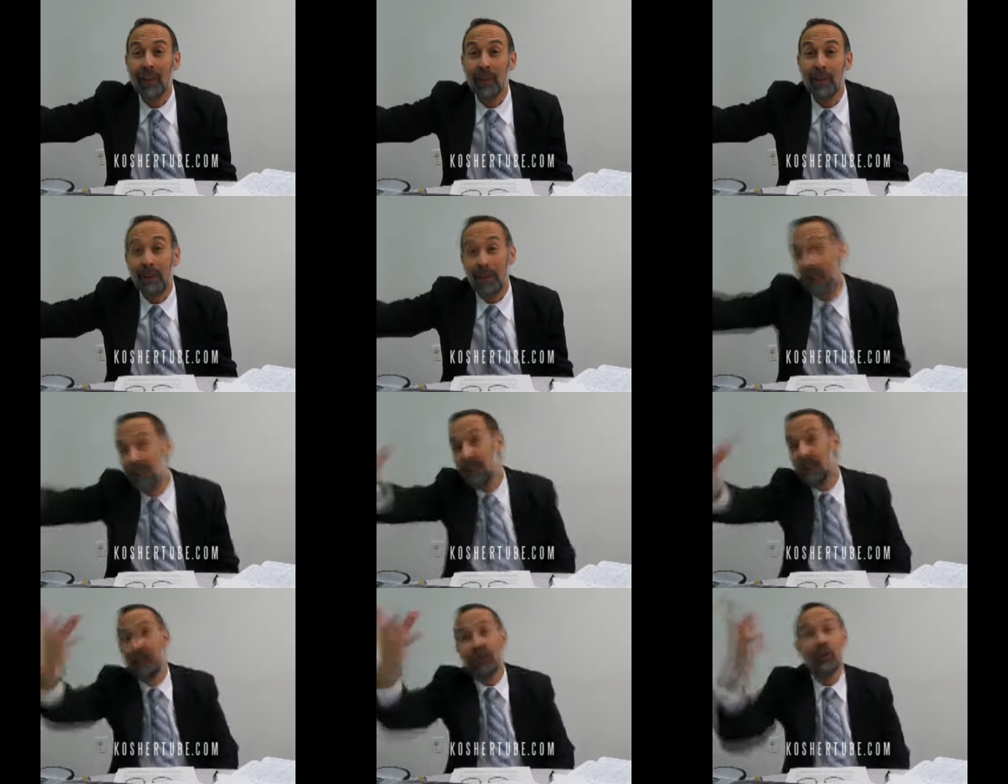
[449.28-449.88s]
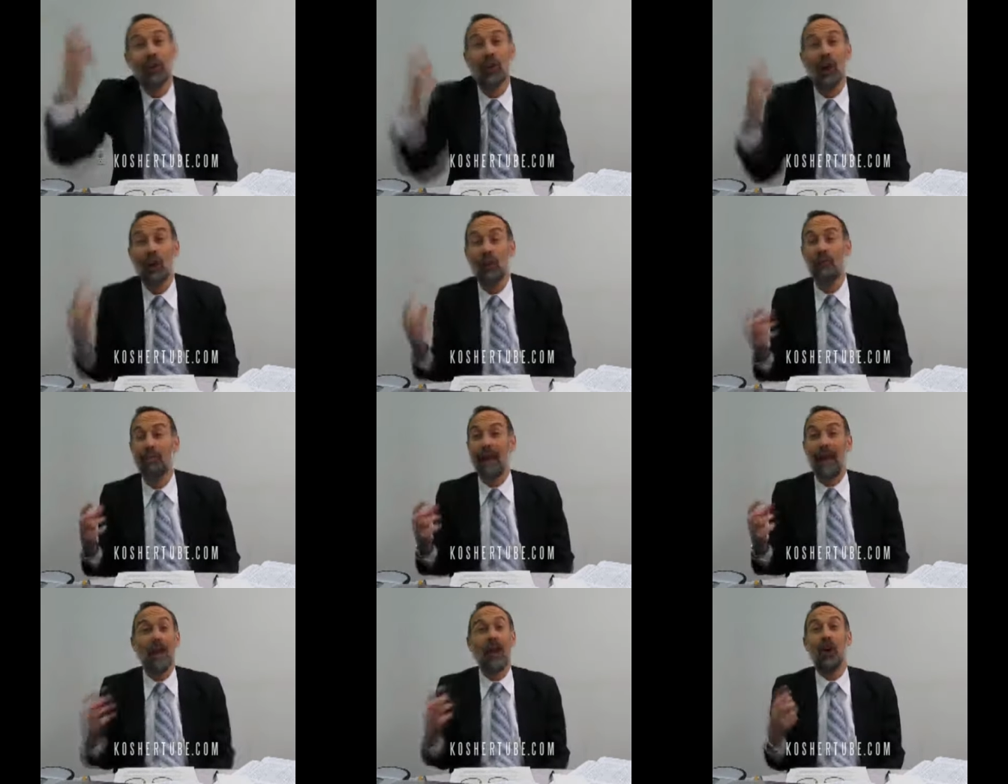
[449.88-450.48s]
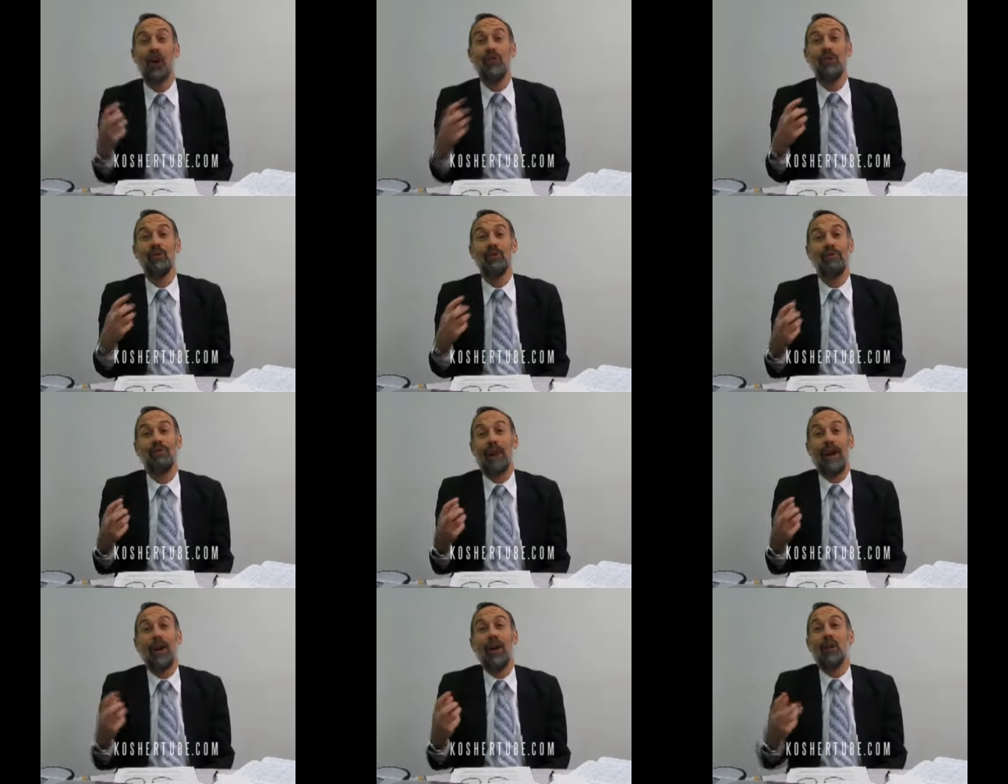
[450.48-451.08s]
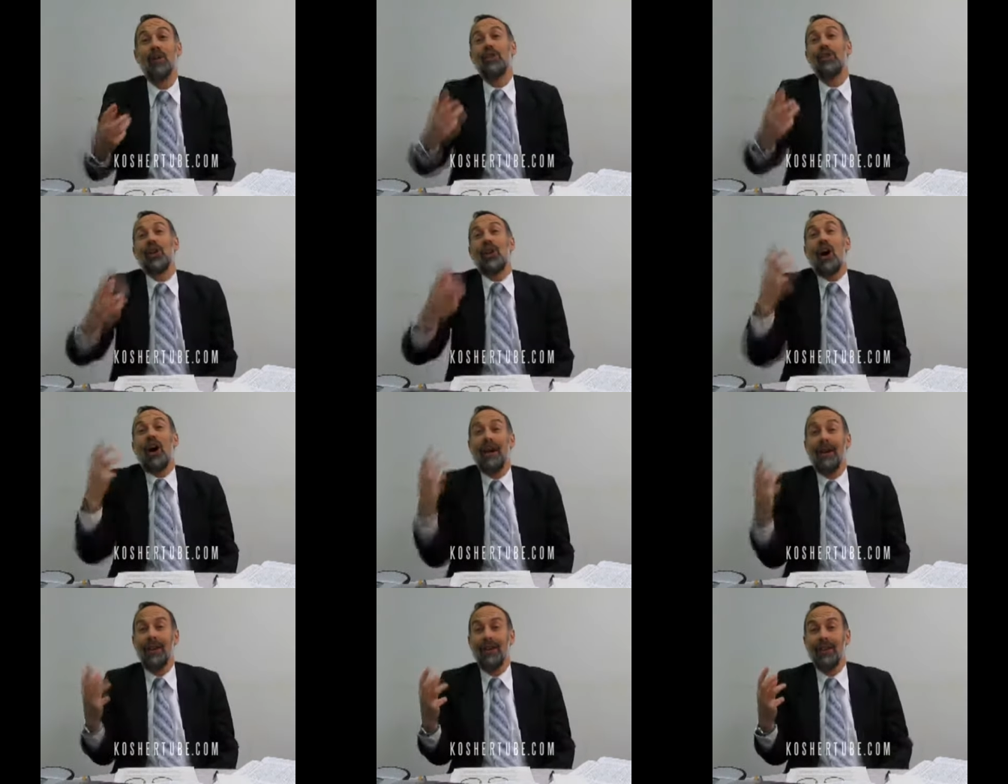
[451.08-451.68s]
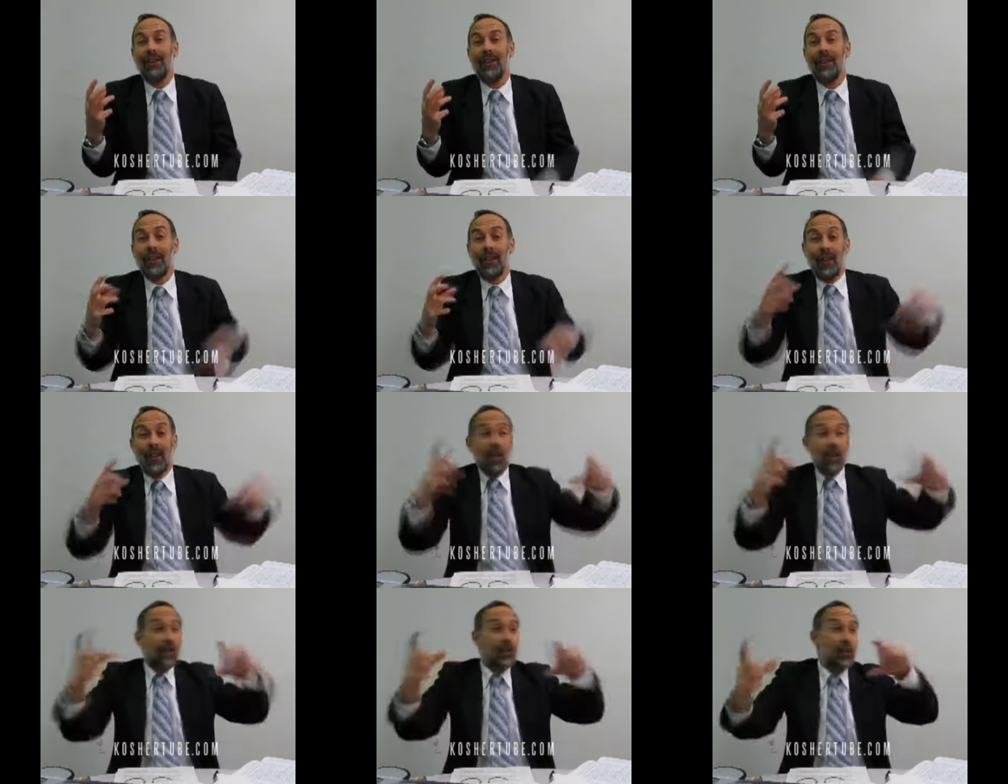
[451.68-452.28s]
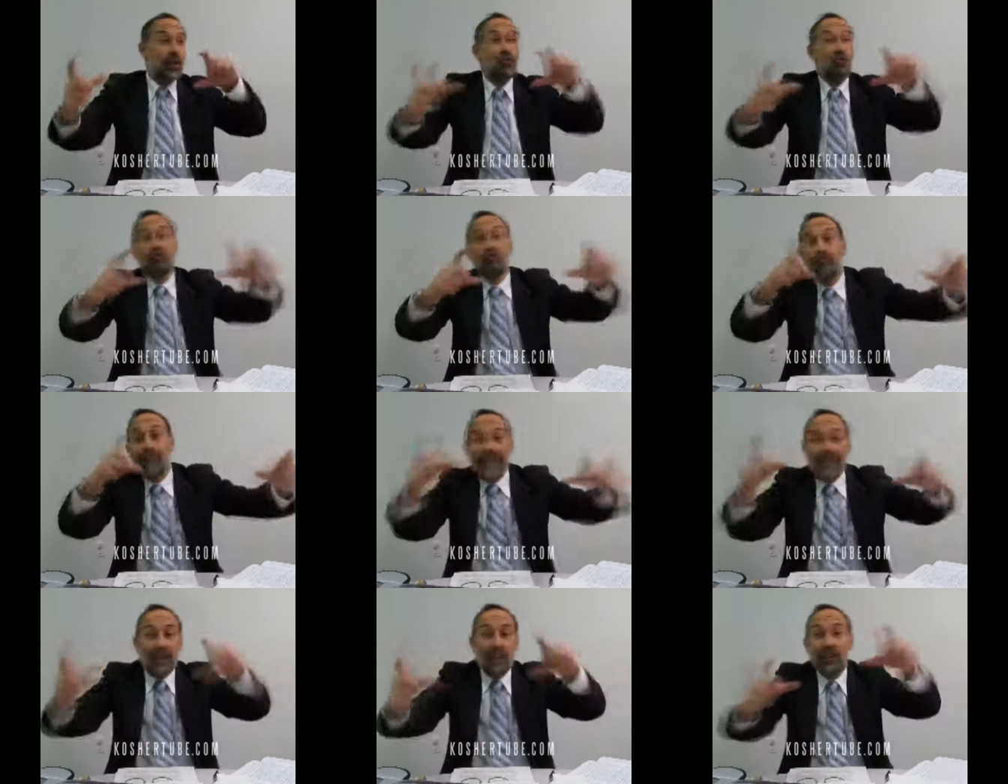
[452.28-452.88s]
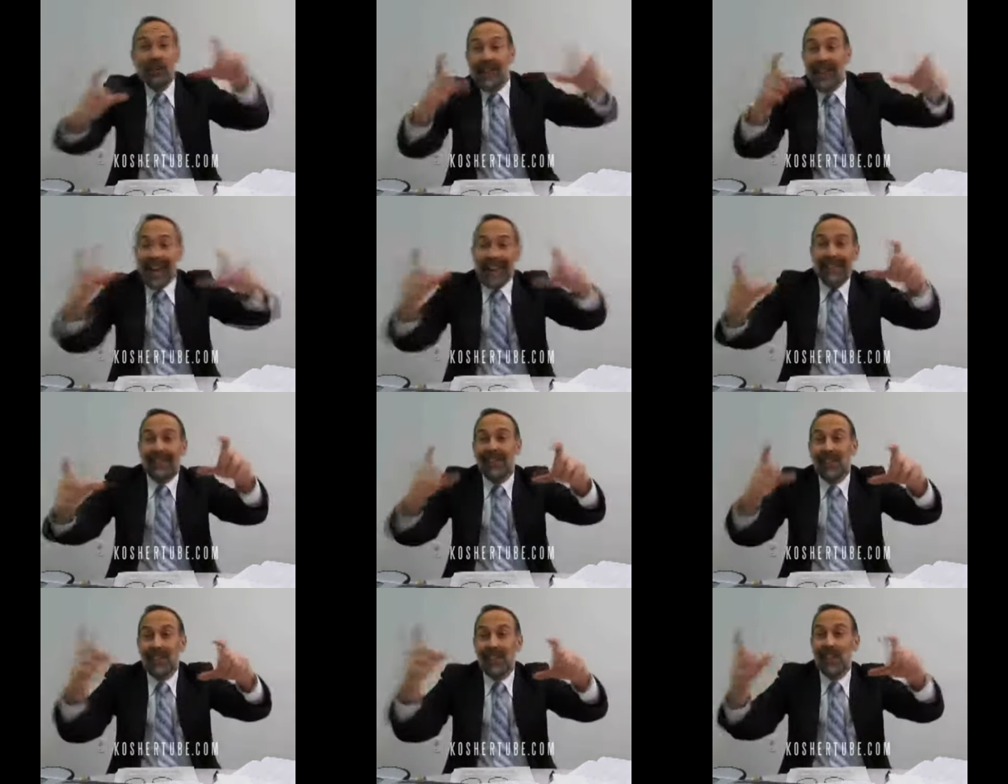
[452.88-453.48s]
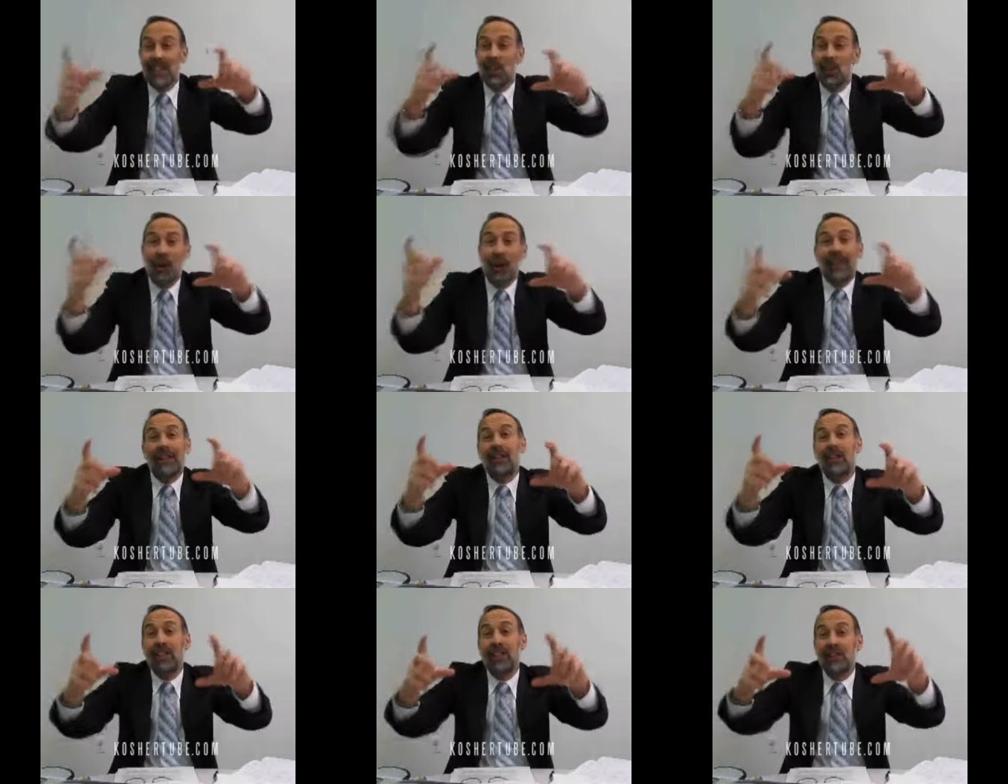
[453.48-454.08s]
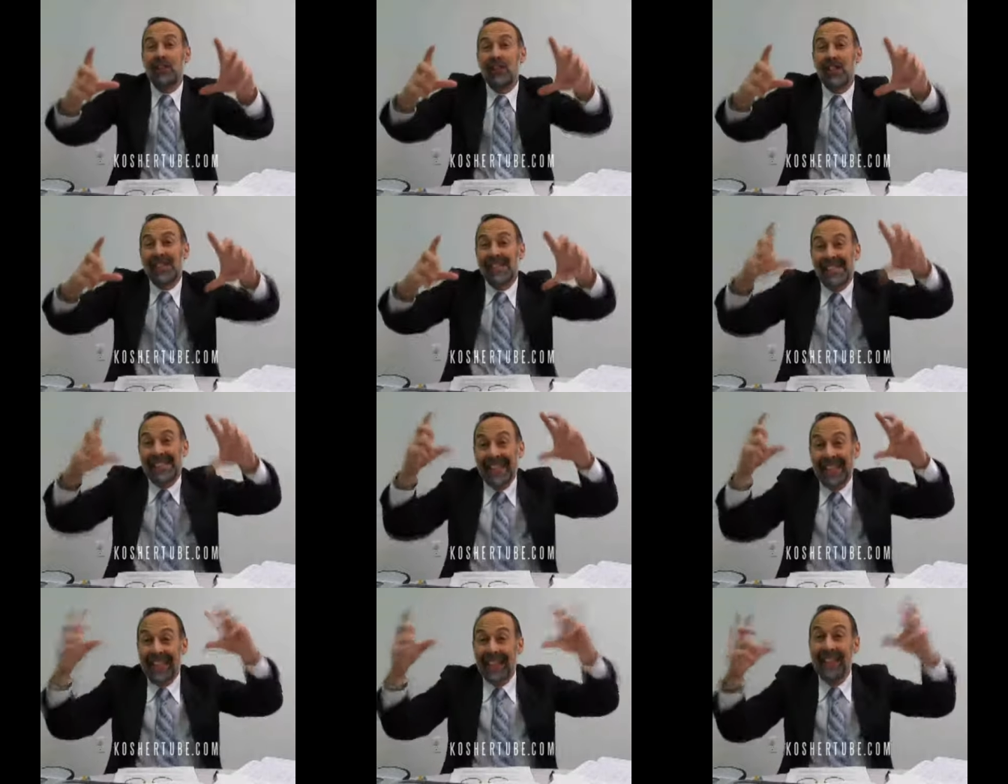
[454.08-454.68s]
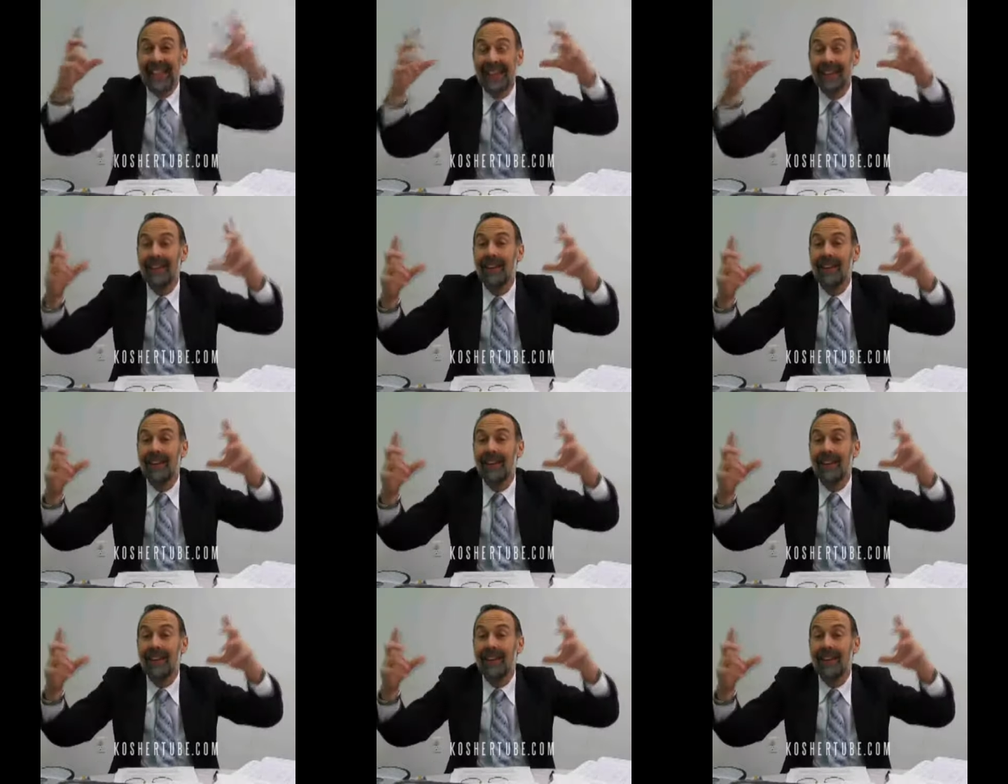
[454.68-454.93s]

even if you're on my own, my own child, to recreate the situation of sin,